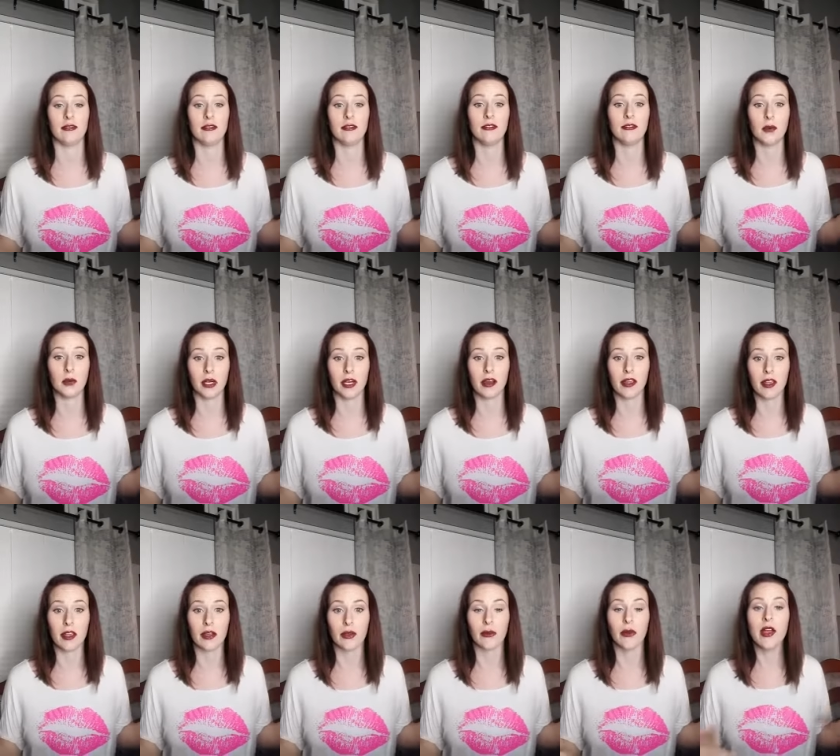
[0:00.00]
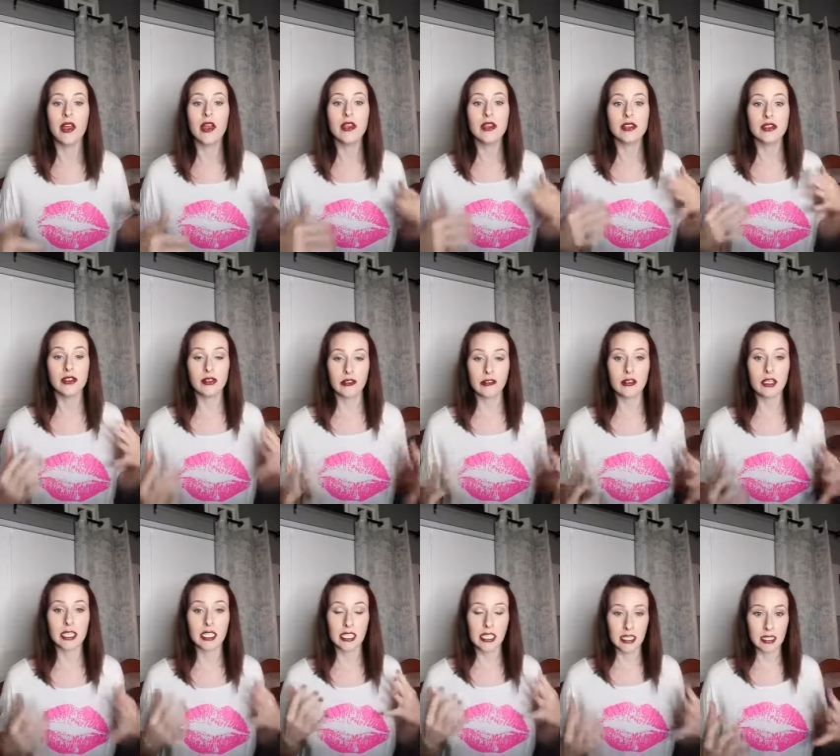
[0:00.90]
for you so you can
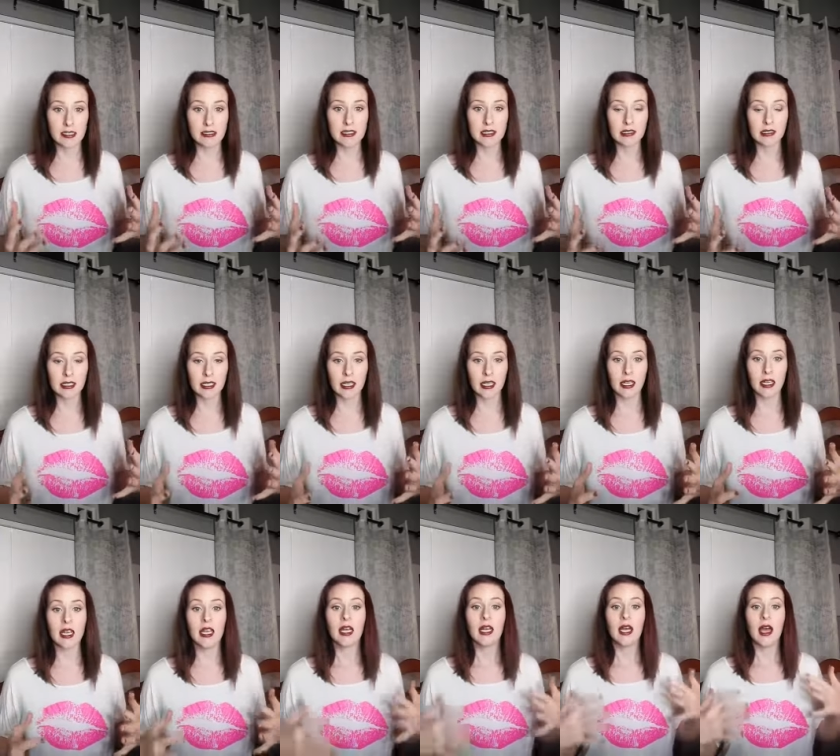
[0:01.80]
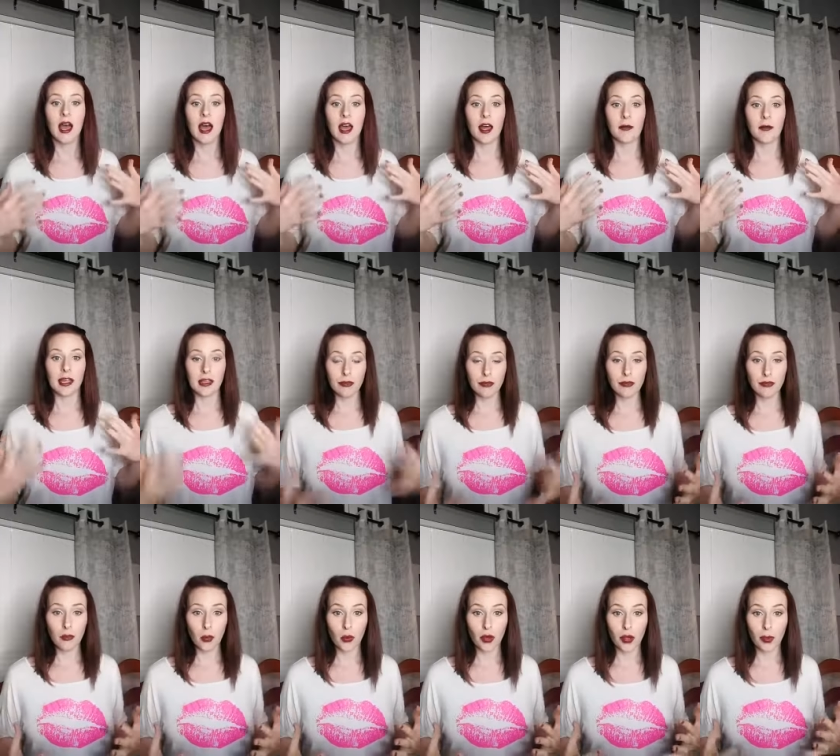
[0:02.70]
easily
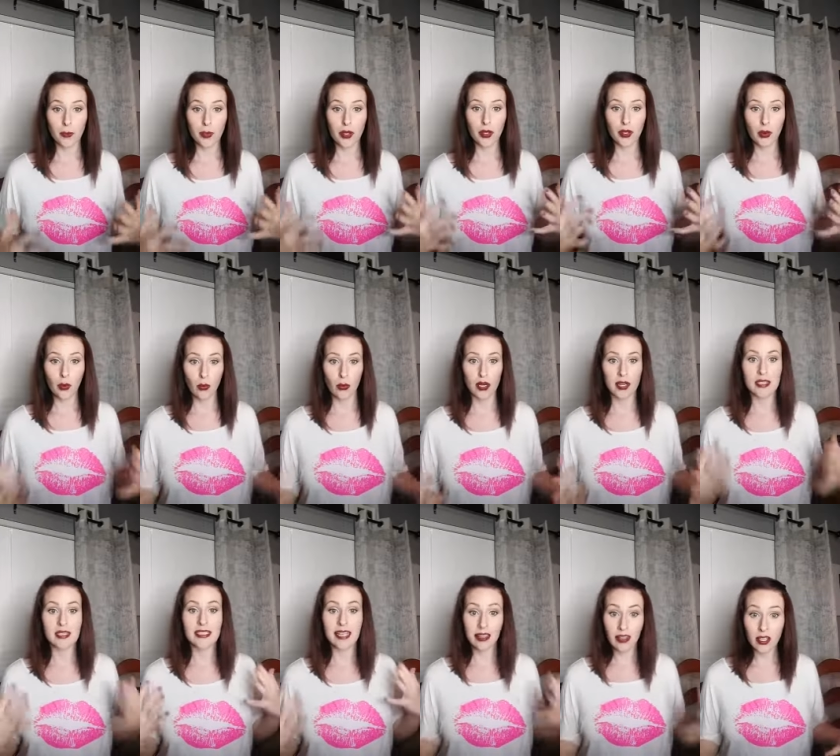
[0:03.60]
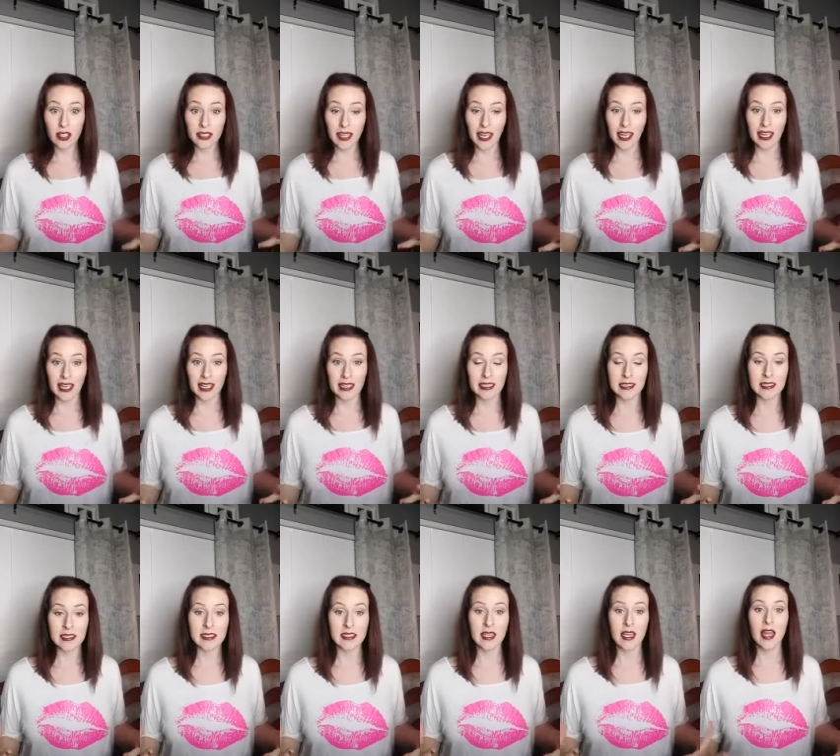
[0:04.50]
inform your downlines
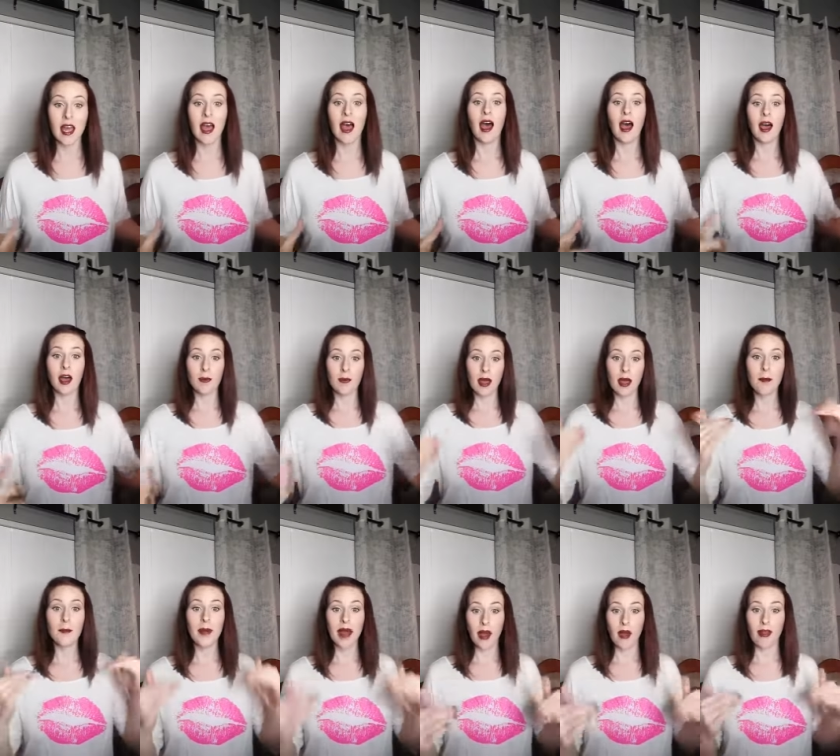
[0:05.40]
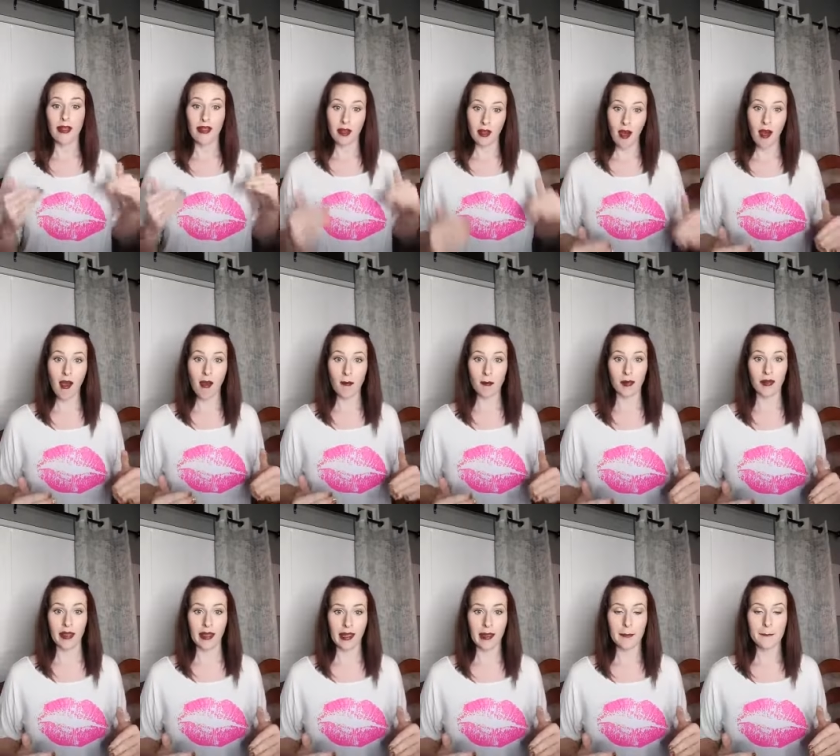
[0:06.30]
about the comp
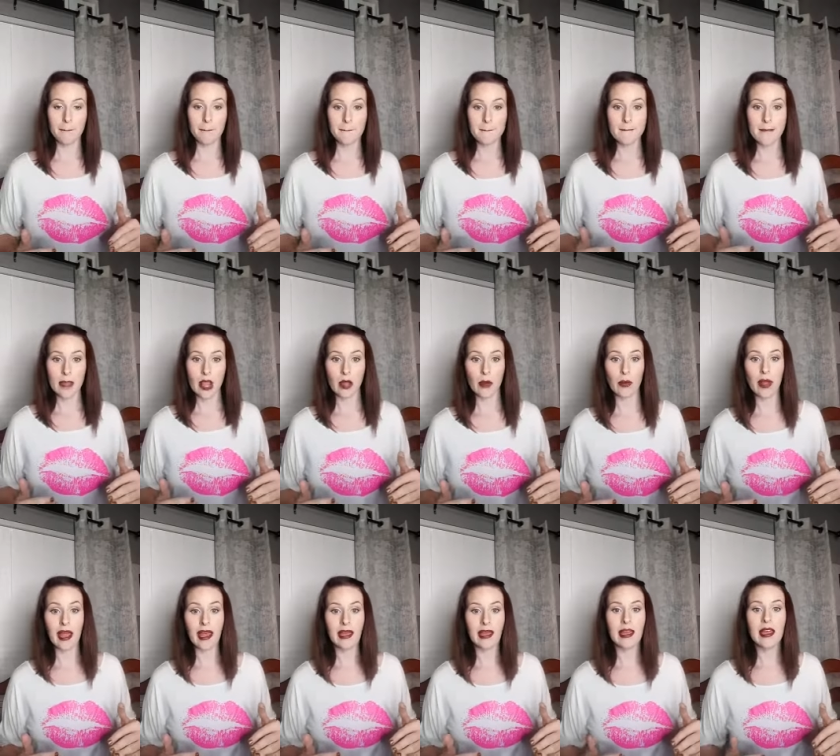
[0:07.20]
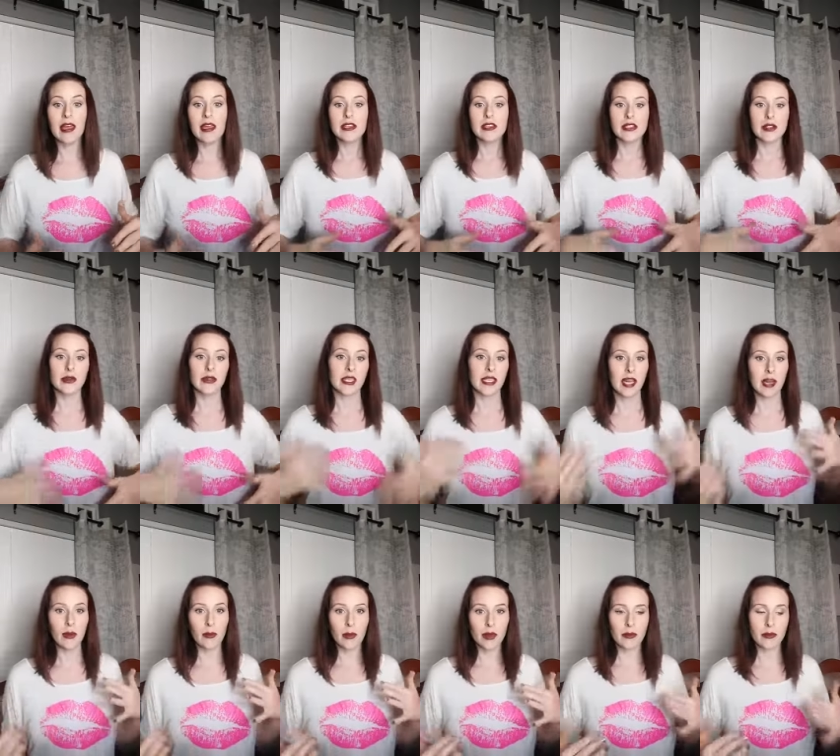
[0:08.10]
plan. Okay, so Lynette,
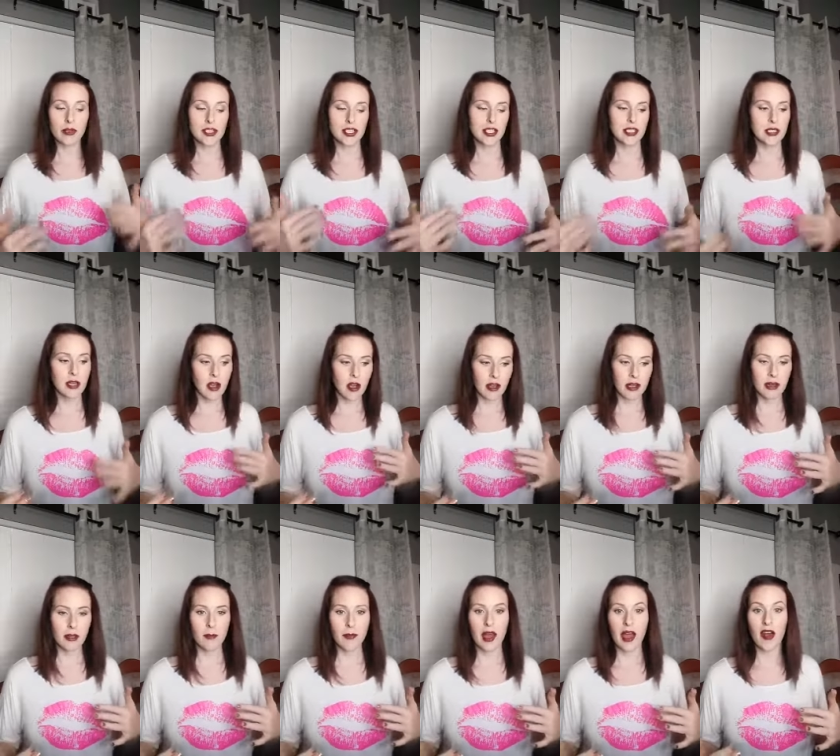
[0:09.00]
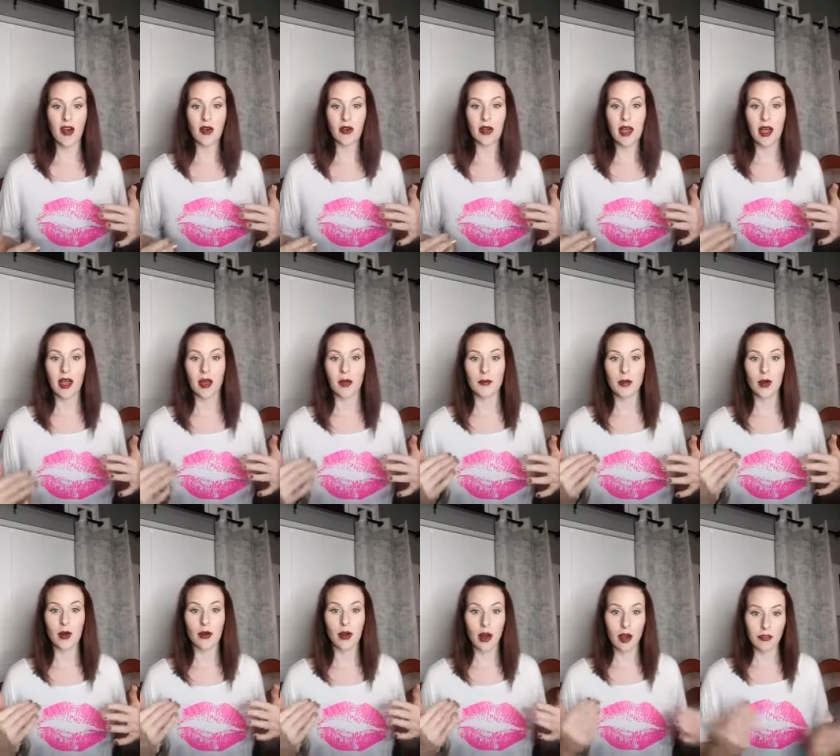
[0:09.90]
we were just talking about
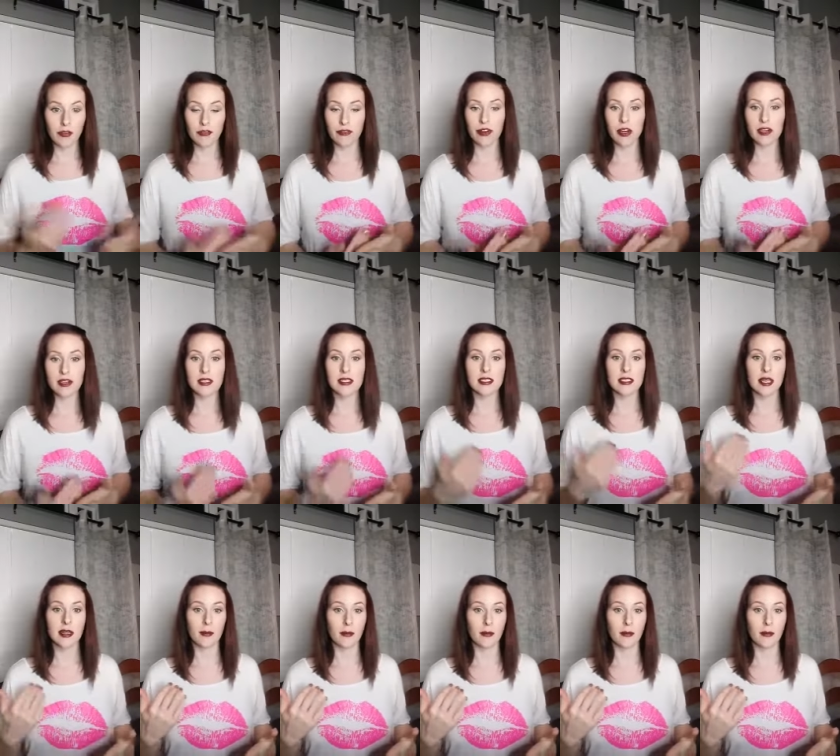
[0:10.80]
our first